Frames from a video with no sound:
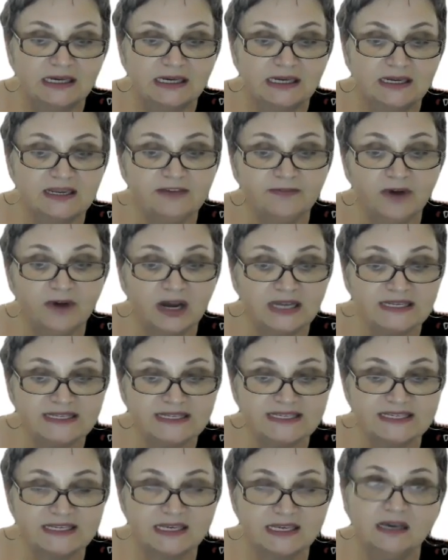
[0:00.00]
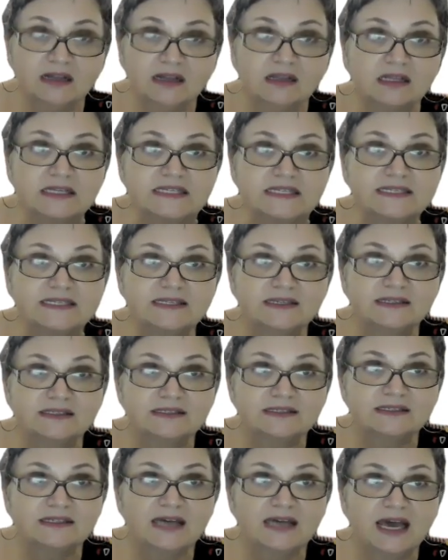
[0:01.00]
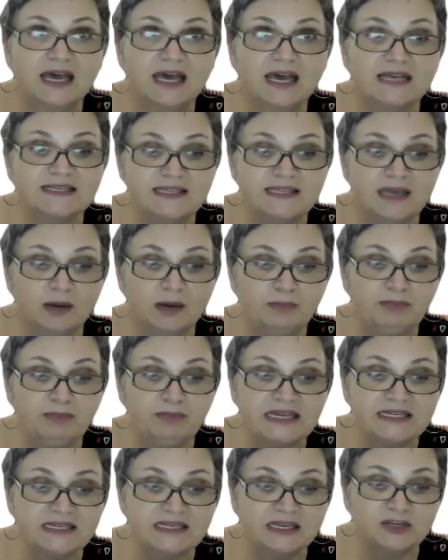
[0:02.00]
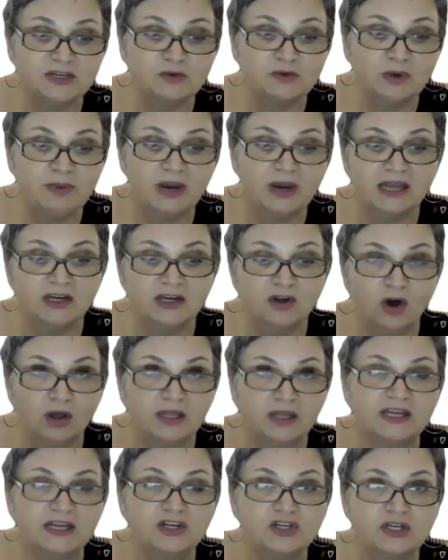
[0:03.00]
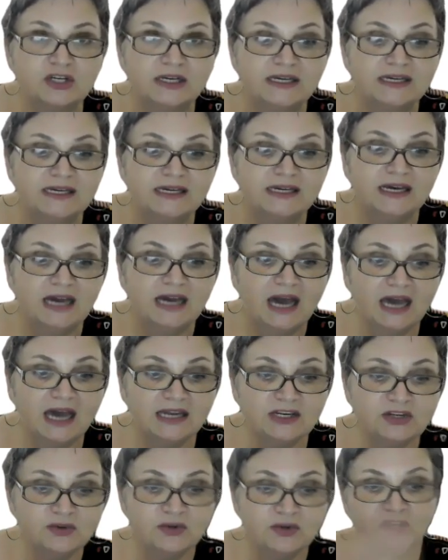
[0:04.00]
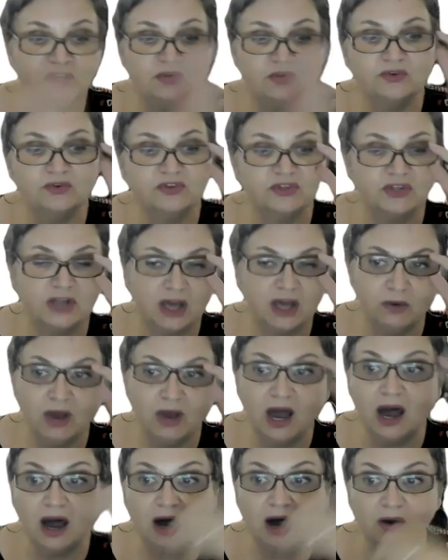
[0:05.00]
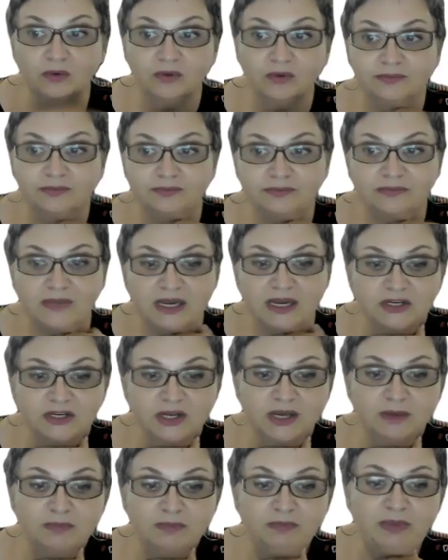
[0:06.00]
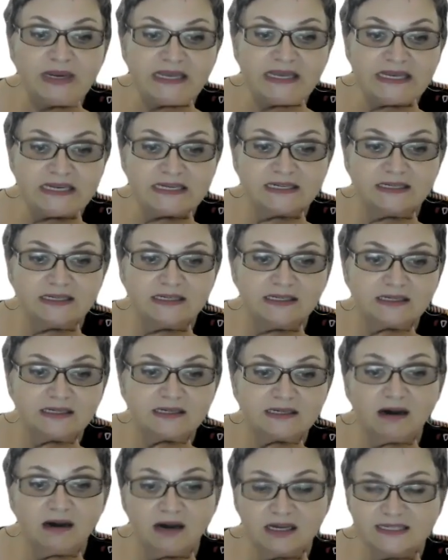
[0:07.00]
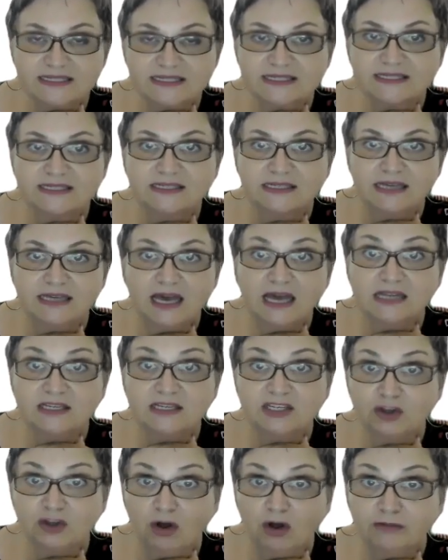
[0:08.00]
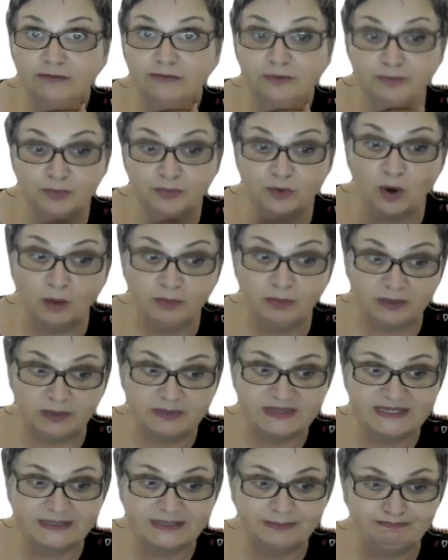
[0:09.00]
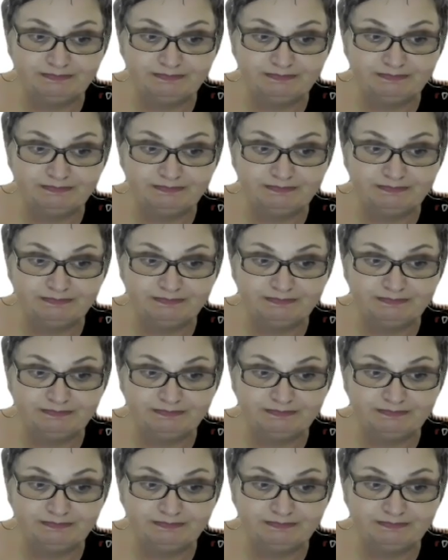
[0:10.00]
defines skills as the ability to apply knowledge and to use know-how to complete tasks and solve problems.